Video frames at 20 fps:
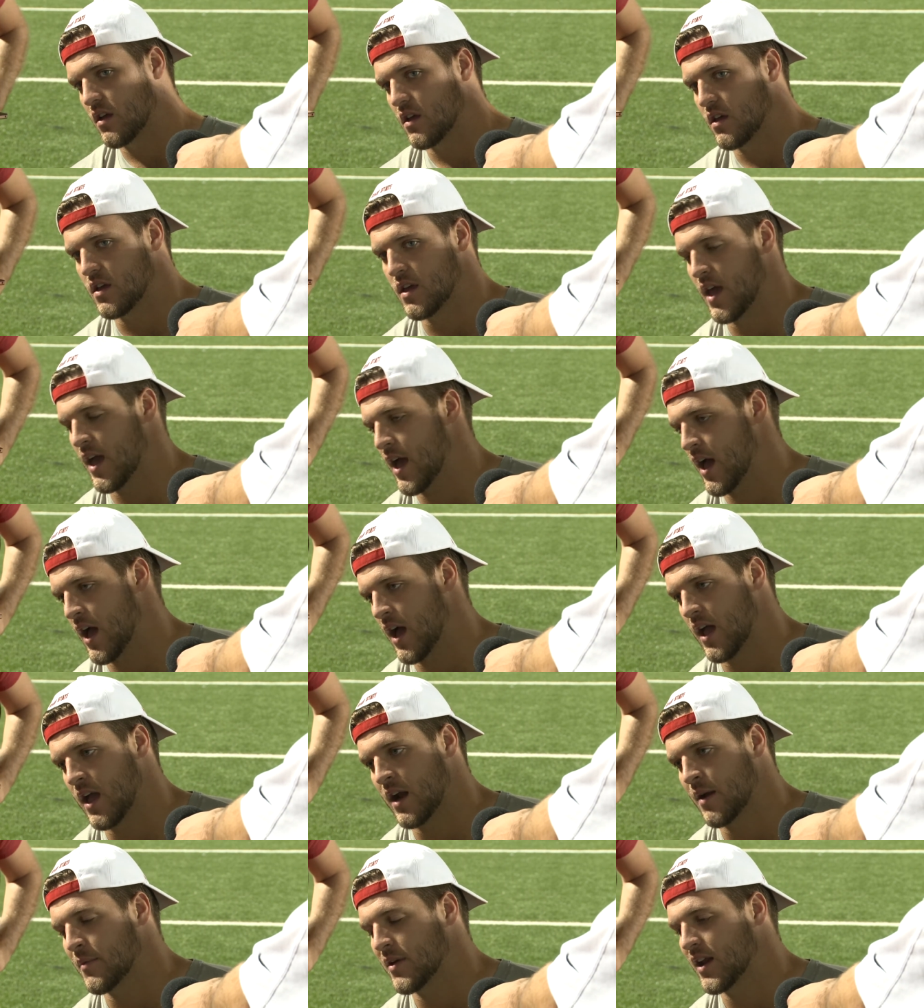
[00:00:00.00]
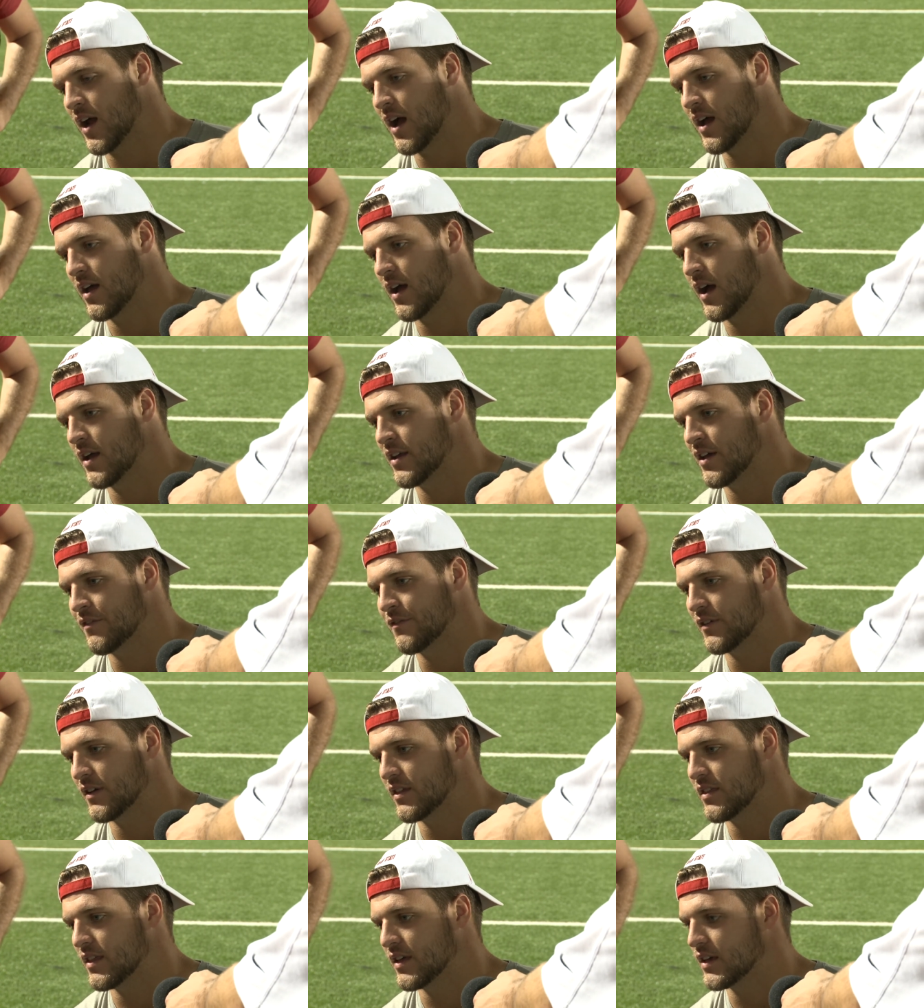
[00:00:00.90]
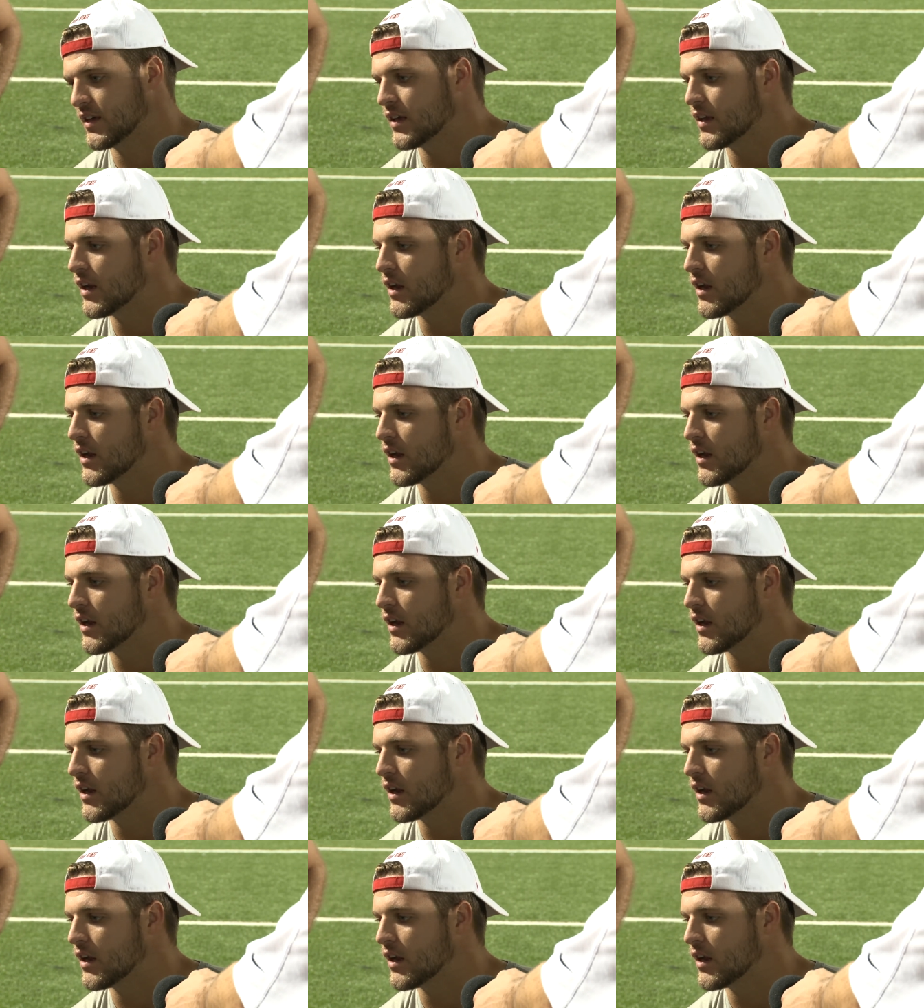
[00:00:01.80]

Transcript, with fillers: Yeah, and I mean, I, I definitely think you